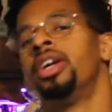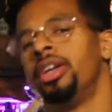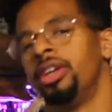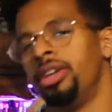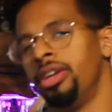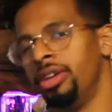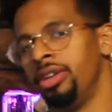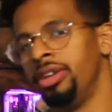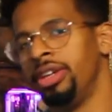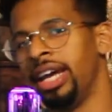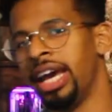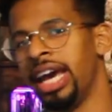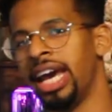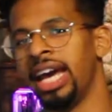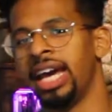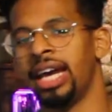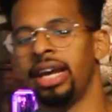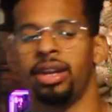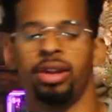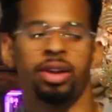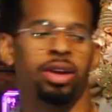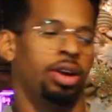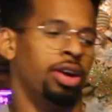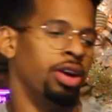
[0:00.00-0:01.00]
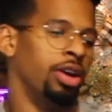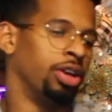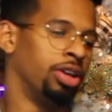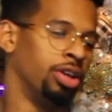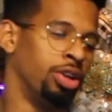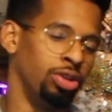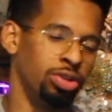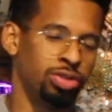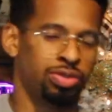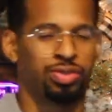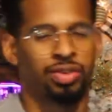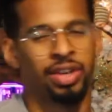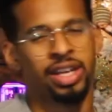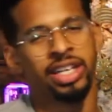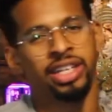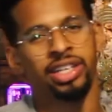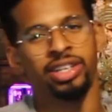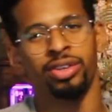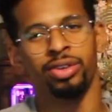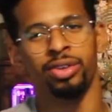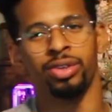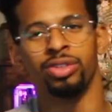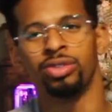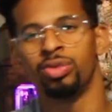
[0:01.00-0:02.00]
your dad, a close friend
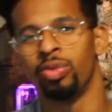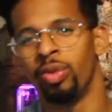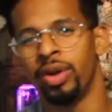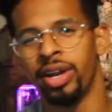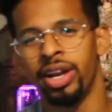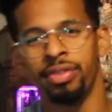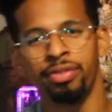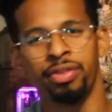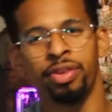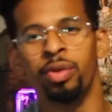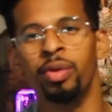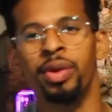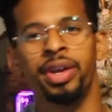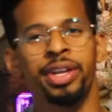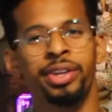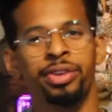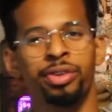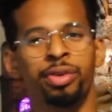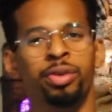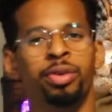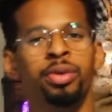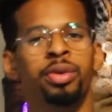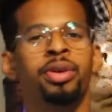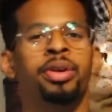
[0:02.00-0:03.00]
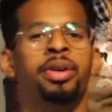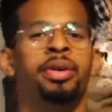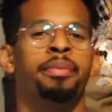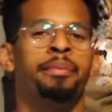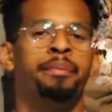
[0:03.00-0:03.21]
of yours, whatever you want to do.